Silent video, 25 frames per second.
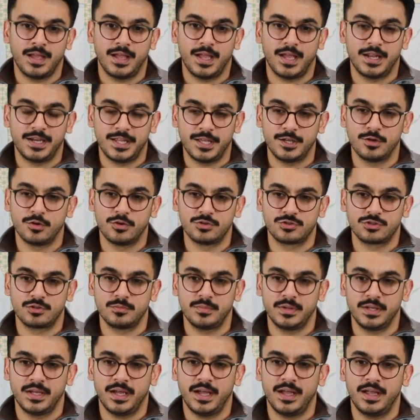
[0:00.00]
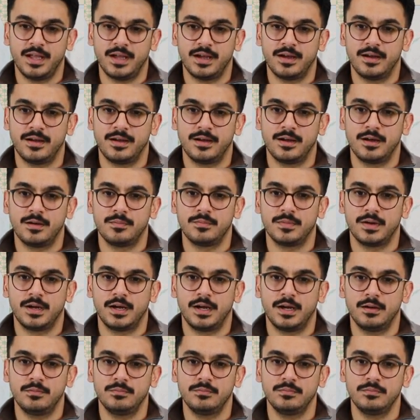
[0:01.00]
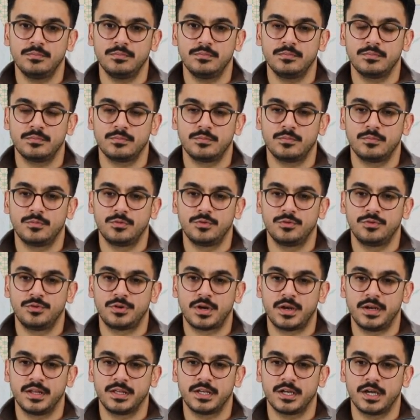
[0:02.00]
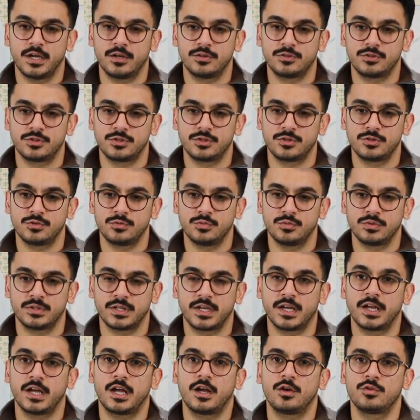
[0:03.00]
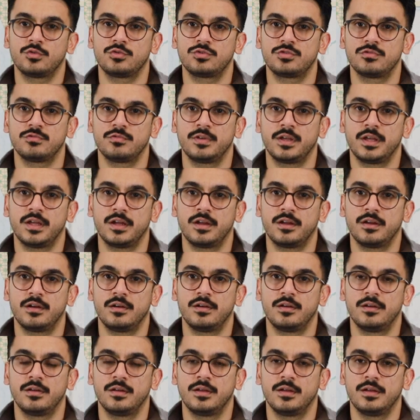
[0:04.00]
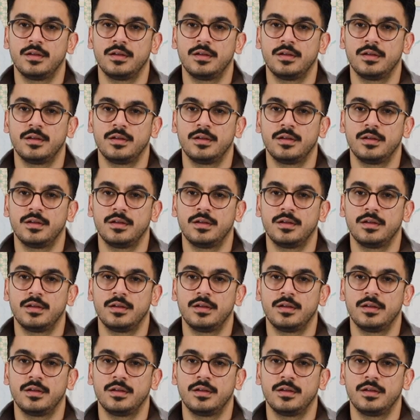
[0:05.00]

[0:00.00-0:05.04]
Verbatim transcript: And he goes to me, hey, um, I'm running out to the house where